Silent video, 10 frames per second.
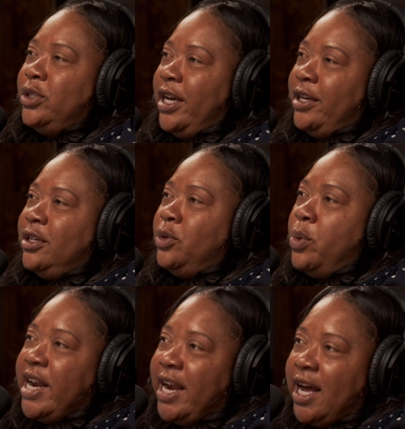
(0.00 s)
like
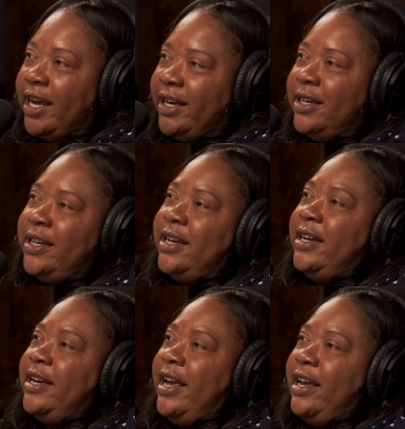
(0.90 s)
29,
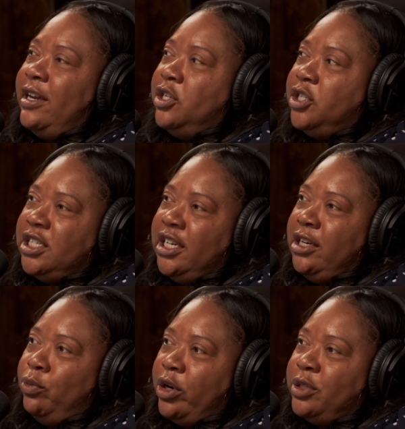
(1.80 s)
and she
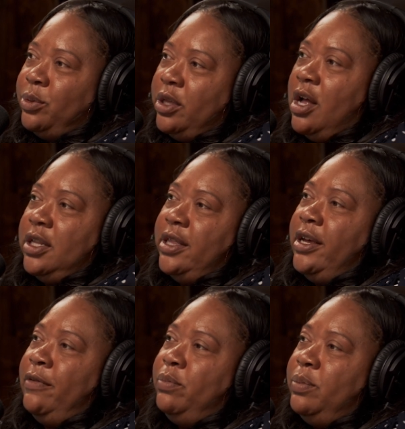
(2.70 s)
works with all of
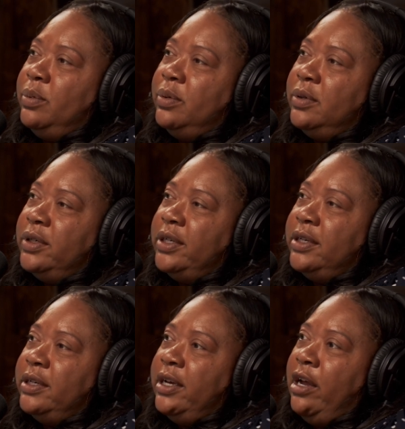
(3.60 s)
them.
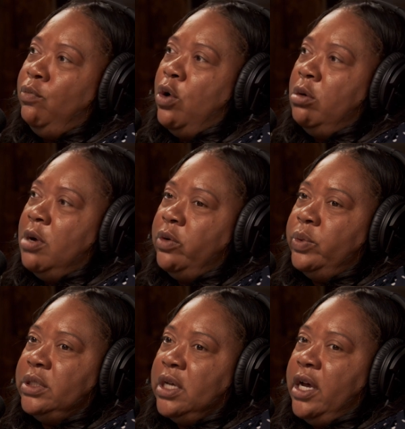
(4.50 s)
And Walmart
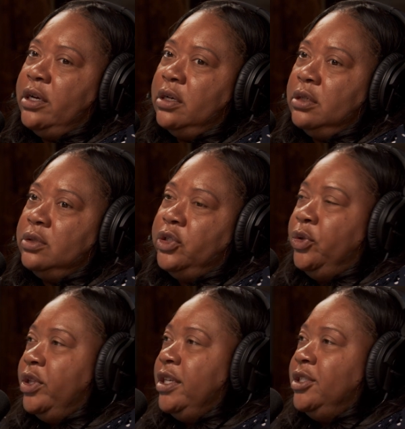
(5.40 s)
was like, do you
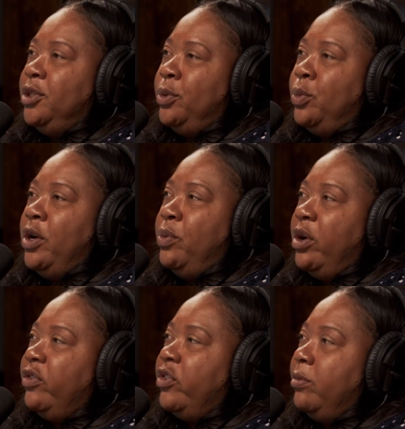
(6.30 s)
think she would want to
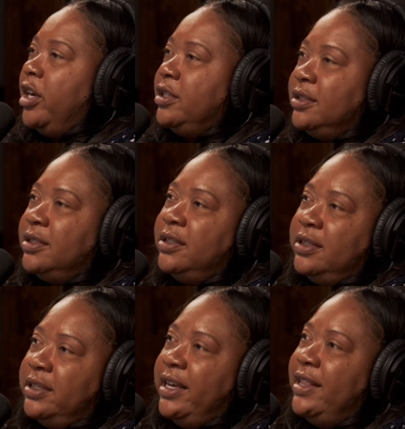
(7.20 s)
work from us?
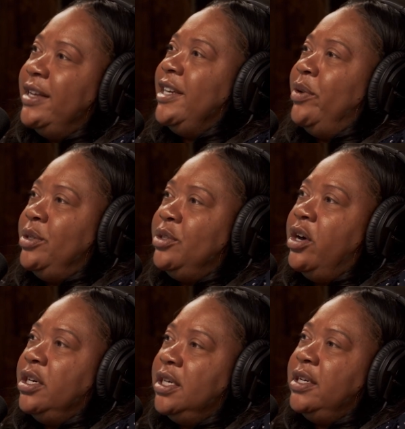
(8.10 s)
And that's how it
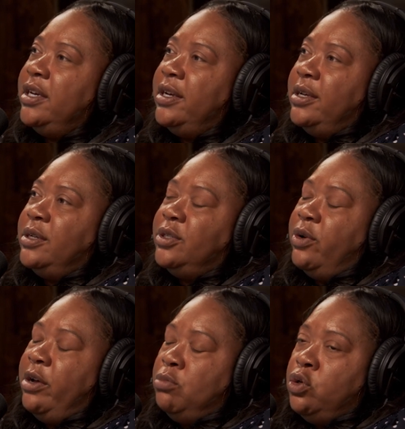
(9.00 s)
started. So
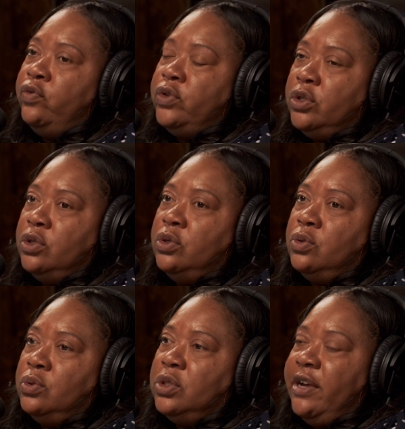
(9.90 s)
I moved
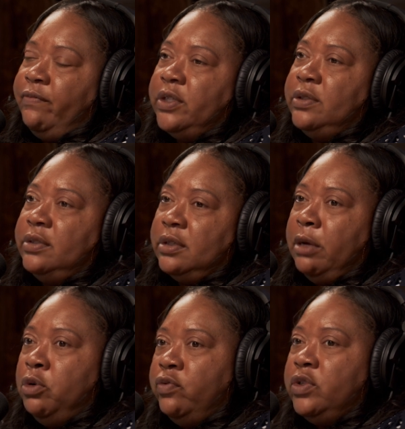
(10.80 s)
to
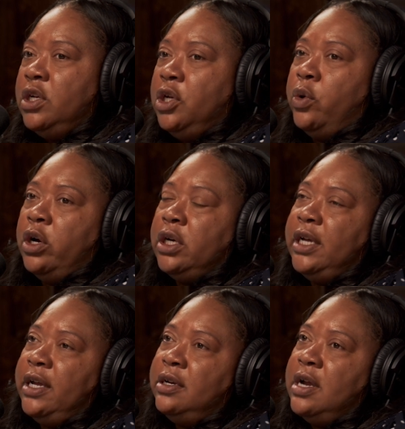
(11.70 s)
New York,
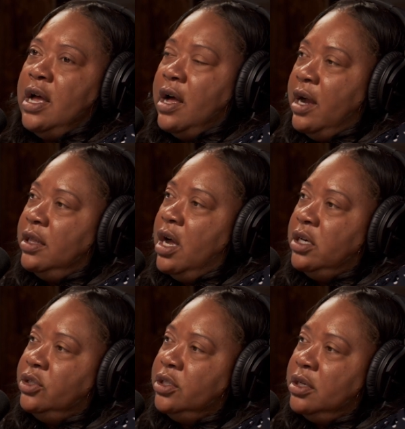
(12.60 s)
and I
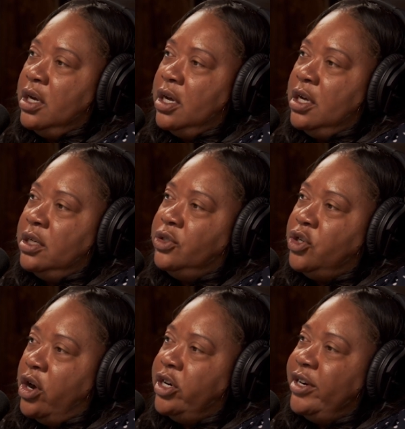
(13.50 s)
launched
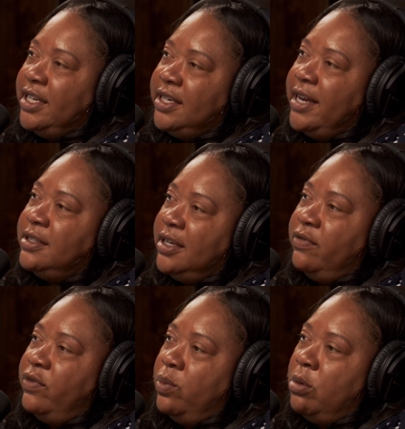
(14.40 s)
Starter and
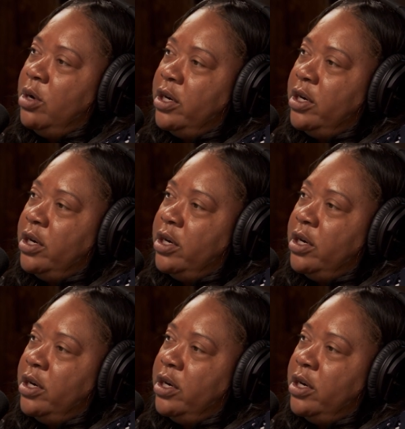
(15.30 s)
Danskin for Walmart.